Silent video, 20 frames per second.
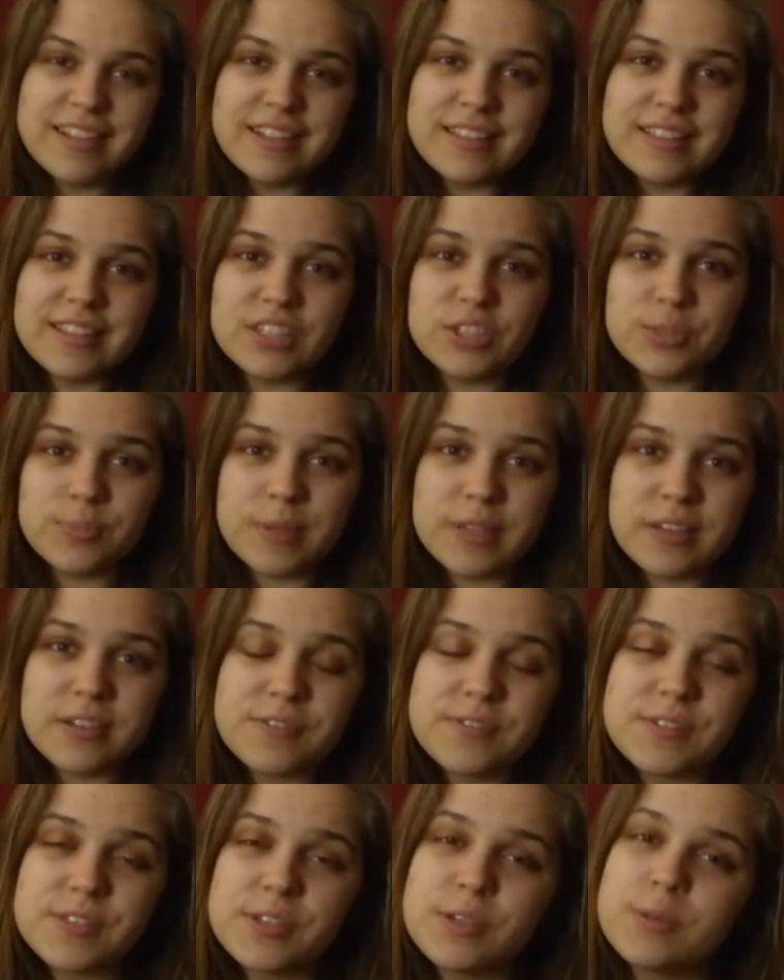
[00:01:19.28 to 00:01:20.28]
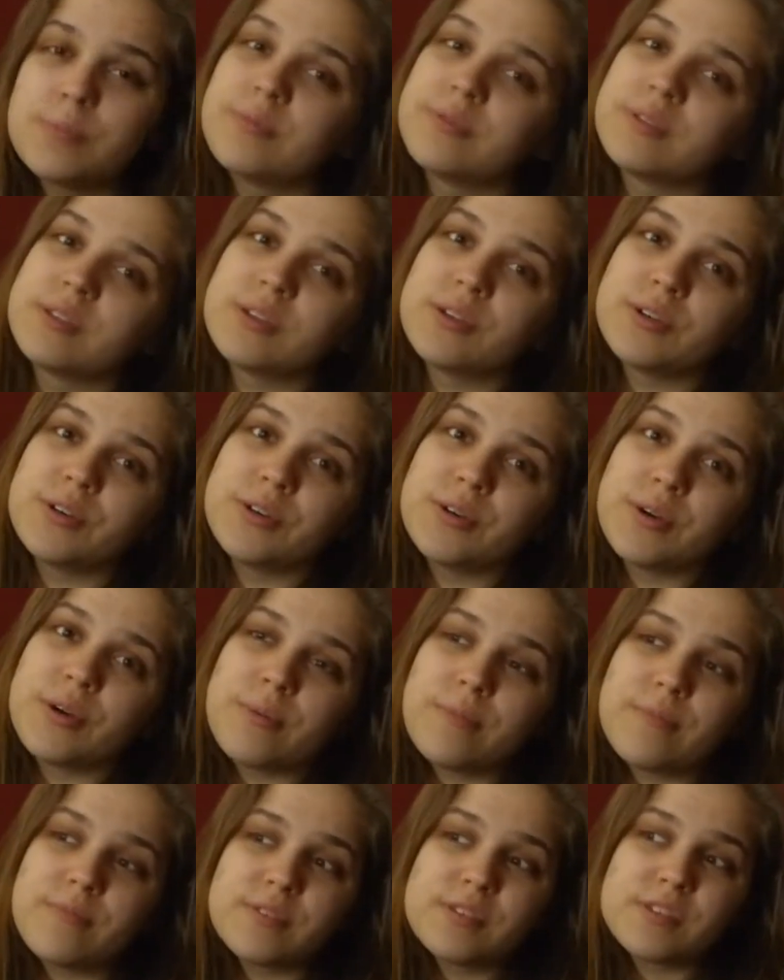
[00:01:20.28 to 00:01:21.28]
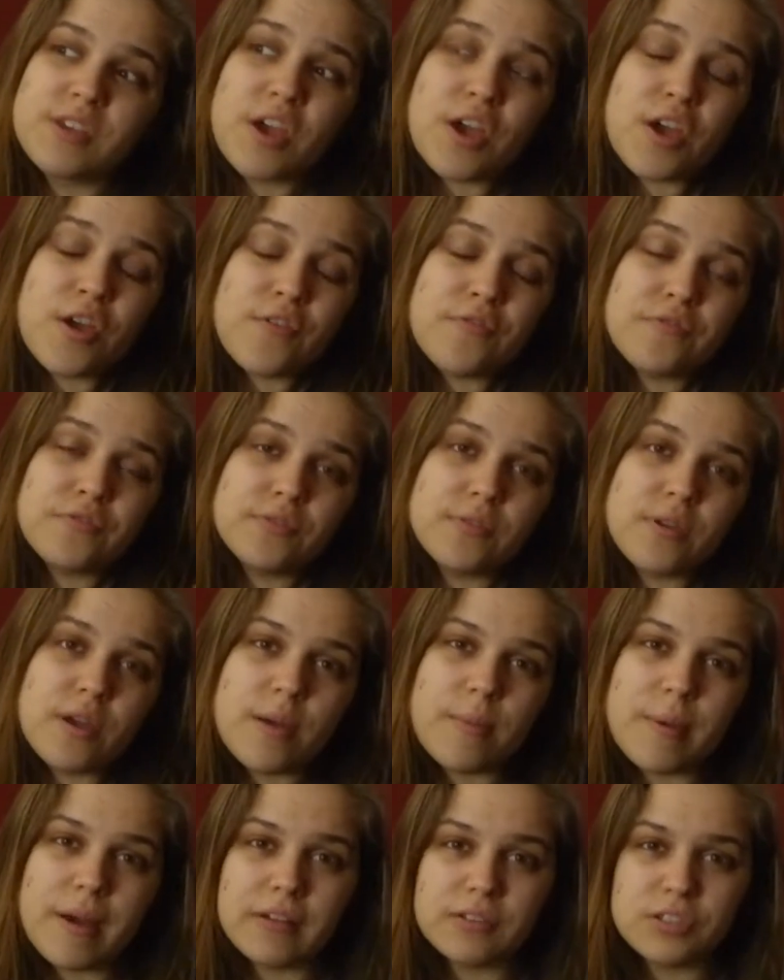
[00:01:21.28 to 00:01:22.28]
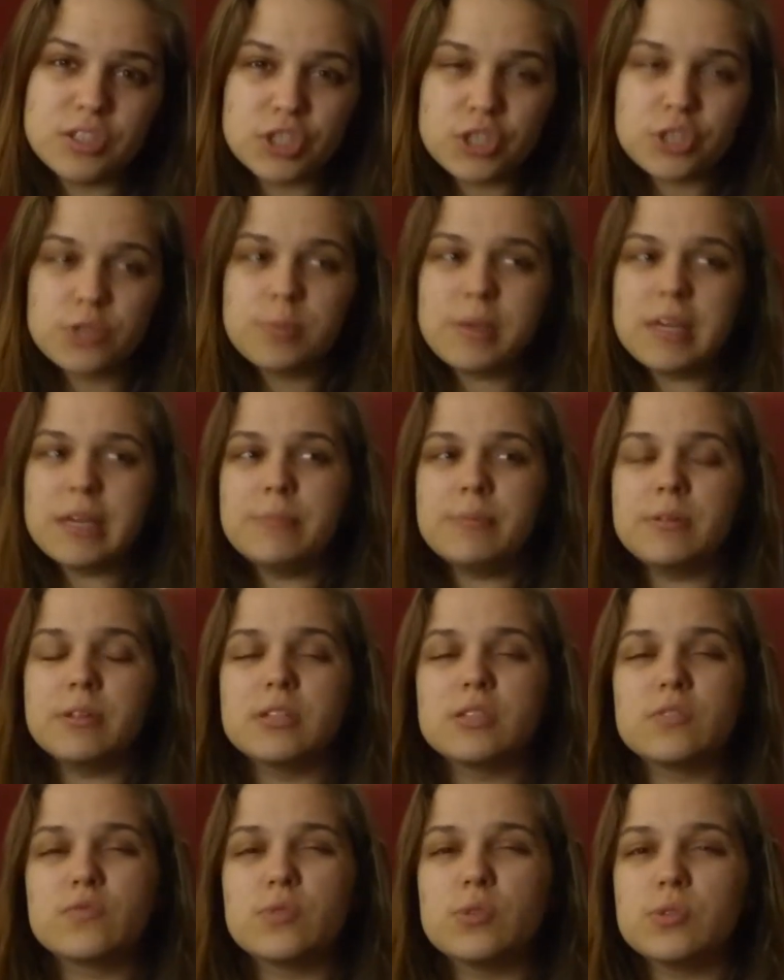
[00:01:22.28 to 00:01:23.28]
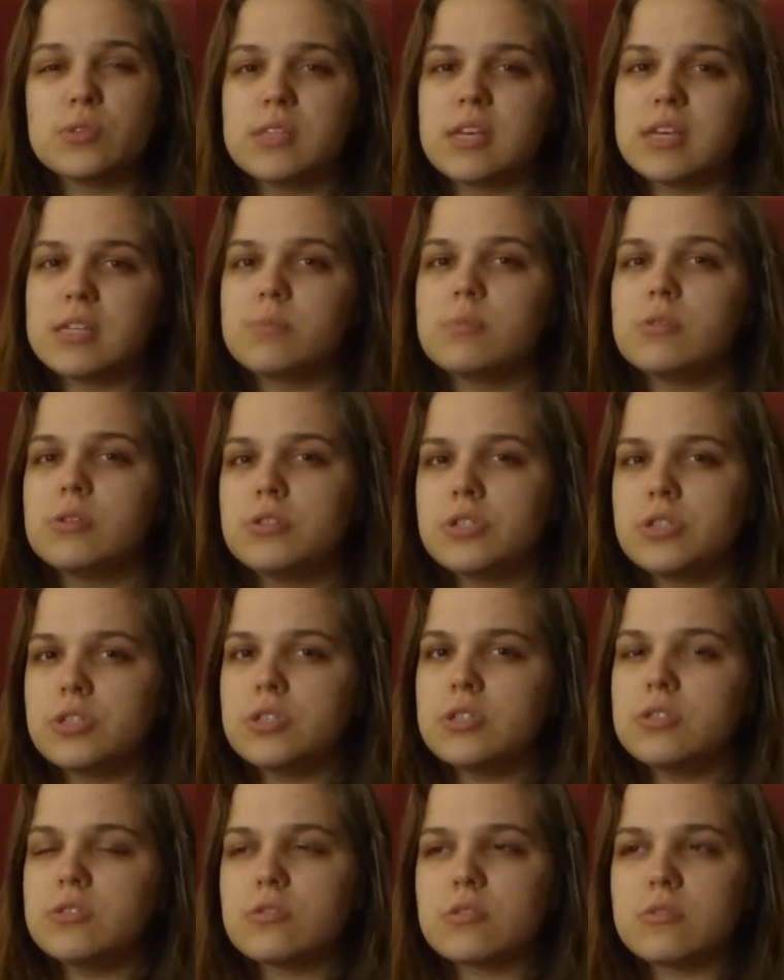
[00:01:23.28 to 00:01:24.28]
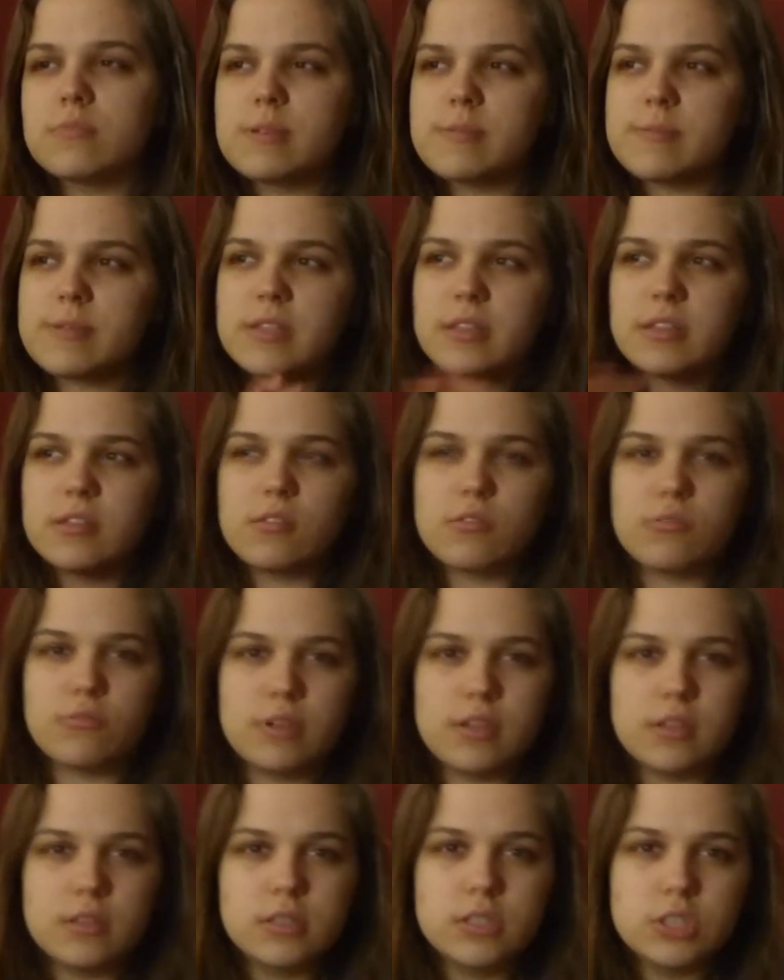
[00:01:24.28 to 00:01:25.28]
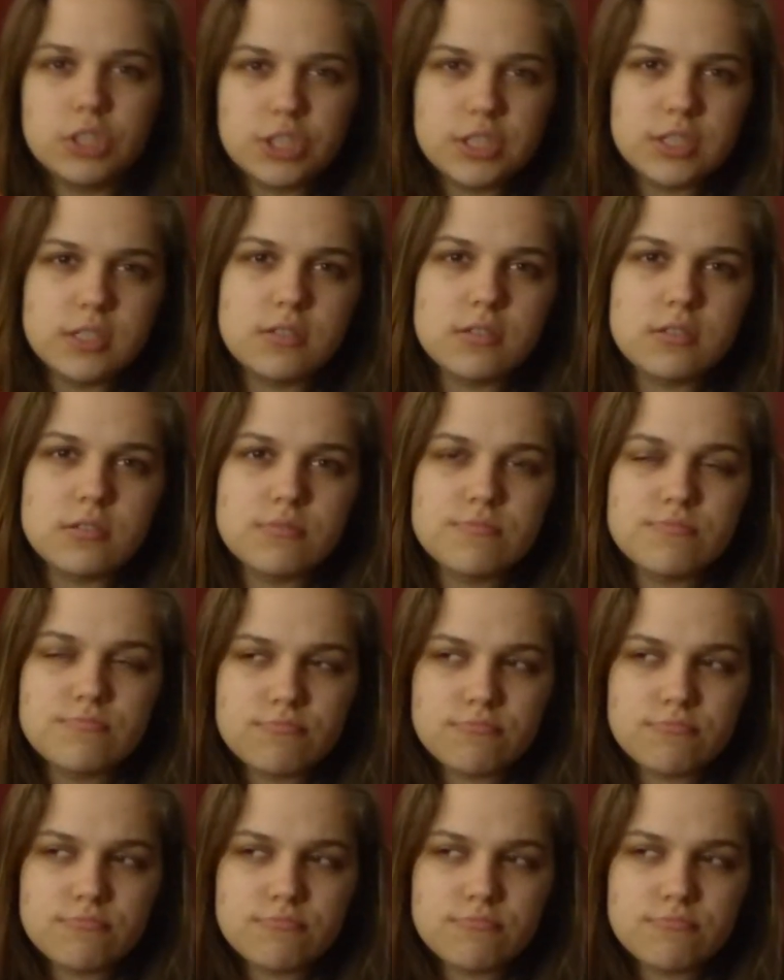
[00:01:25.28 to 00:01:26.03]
There should be enough soup to serve about 2 people as full-size portions, or maybe like 3 lunches.